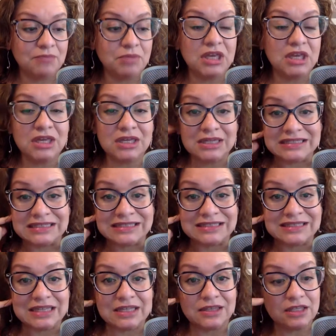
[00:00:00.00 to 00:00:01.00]

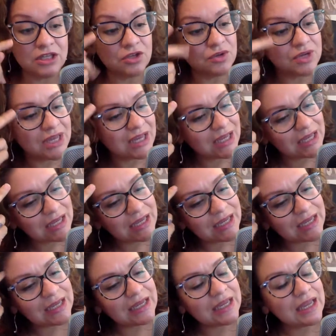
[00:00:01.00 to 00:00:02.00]
Pekins in the
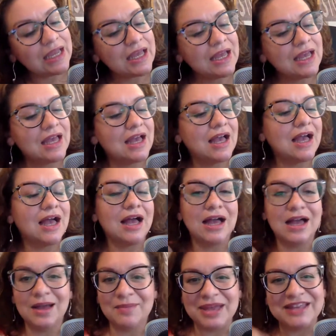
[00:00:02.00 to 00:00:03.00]
UK,
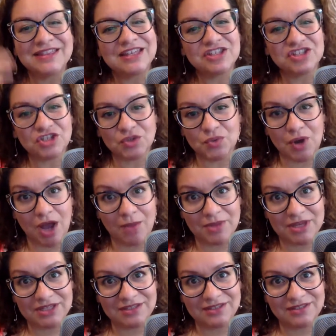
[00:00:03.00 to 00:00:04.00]
um, and then
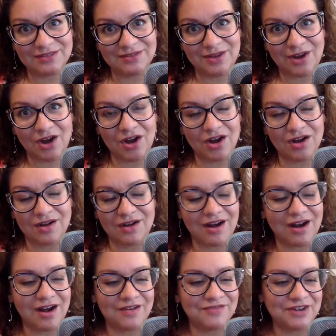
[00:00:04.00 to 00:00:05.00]
Seramas are
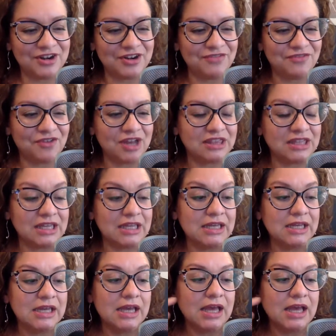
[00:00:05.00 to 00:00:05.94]
are very friendly.